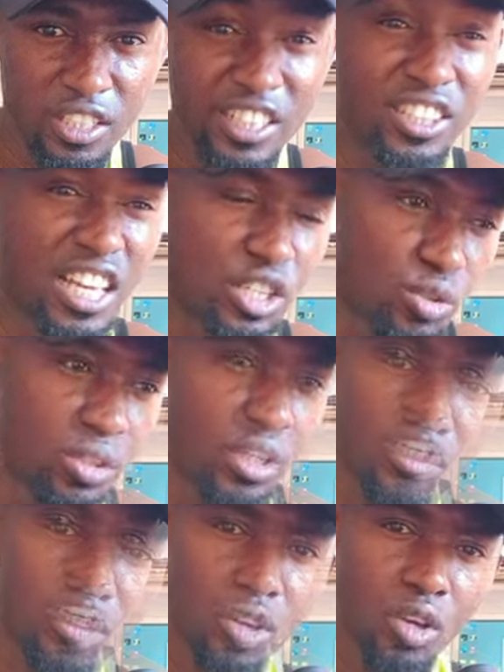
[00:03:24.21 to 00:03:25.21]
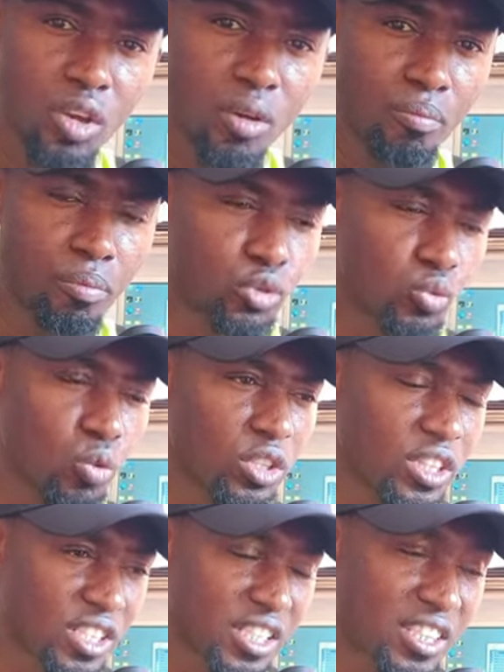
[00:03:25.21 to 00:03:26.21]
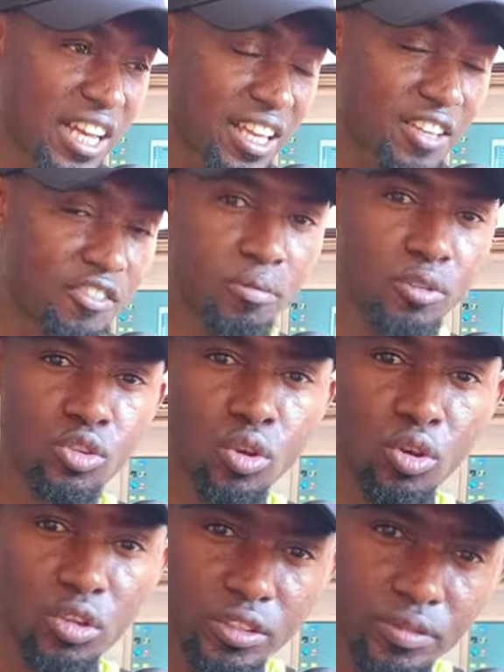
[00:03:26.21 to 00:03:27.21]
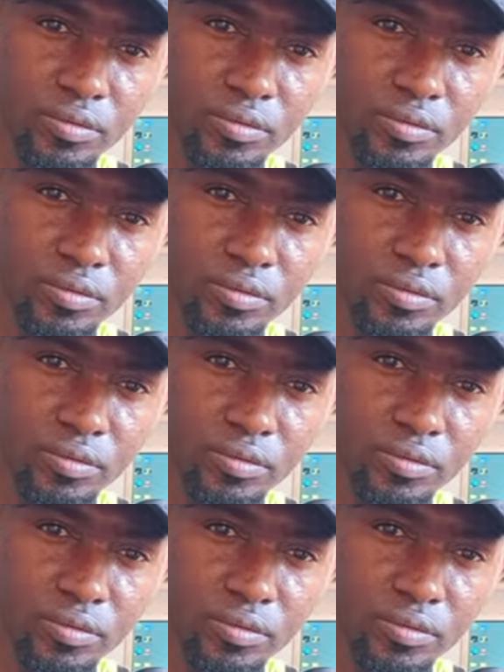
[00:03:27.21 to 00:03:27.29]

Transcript: in Nigeria. But one thing that gives me joy